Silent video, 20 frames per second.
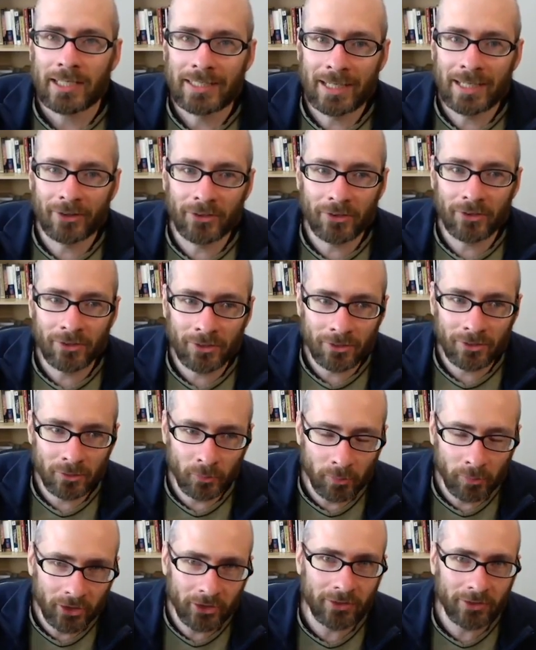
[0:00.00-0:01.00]
Now,
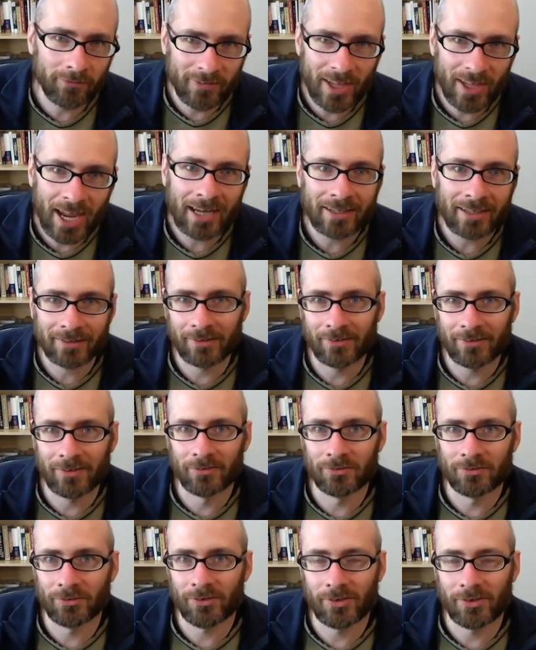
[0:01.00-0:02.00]
the part of that that's
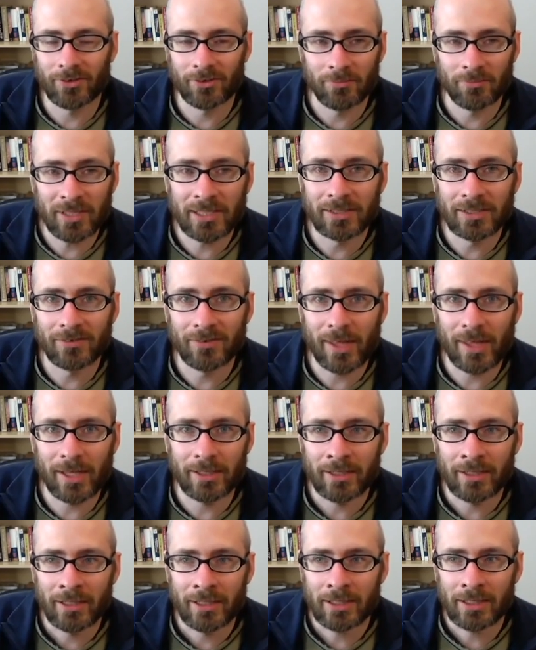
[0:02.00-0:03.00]
interesting to me is
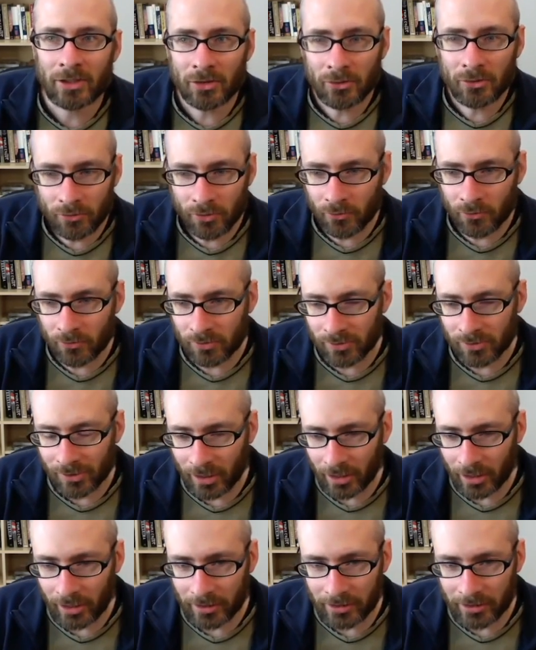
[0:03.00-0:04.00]
that you
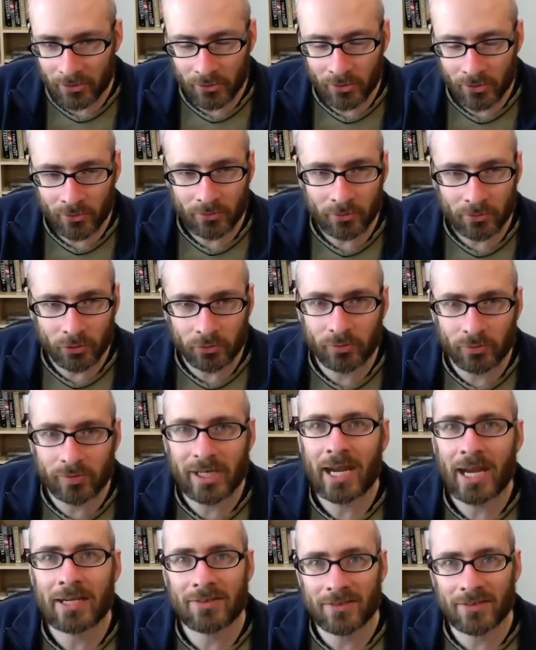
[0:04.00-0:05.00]
don't
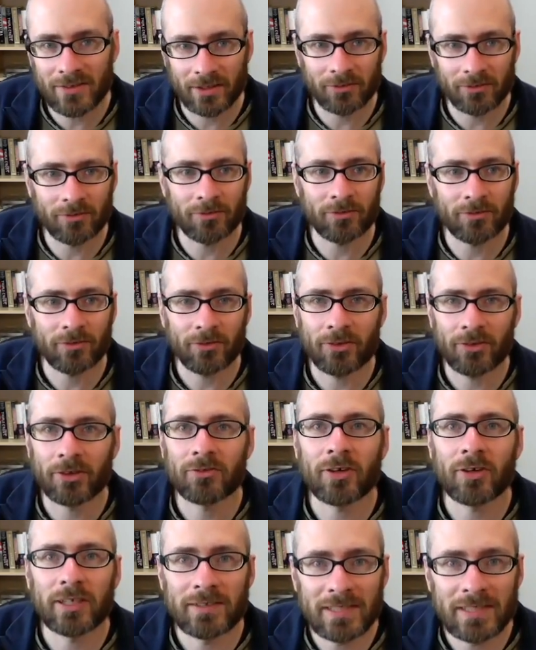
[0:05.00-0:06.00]
create
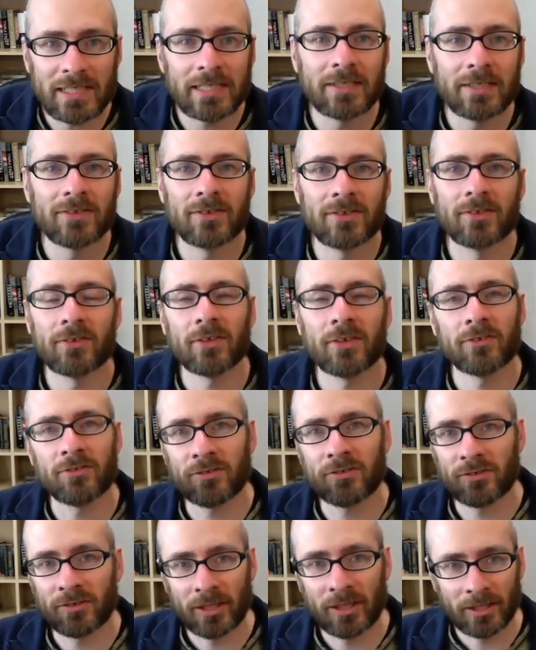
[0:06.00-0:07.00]
such ideas and
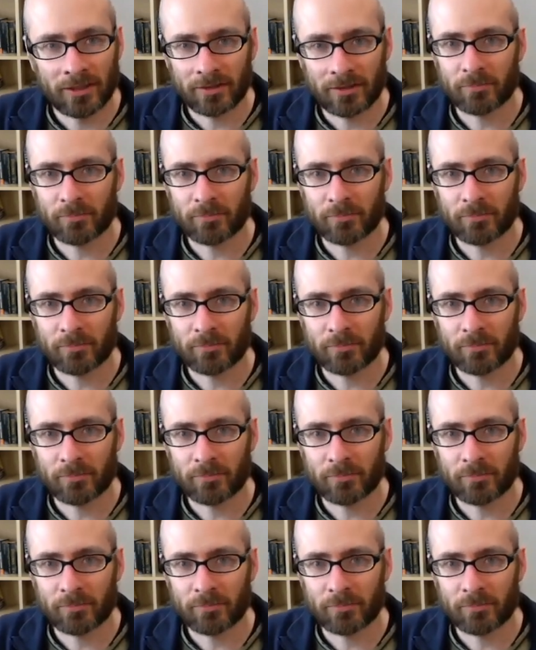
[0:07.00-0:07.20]
such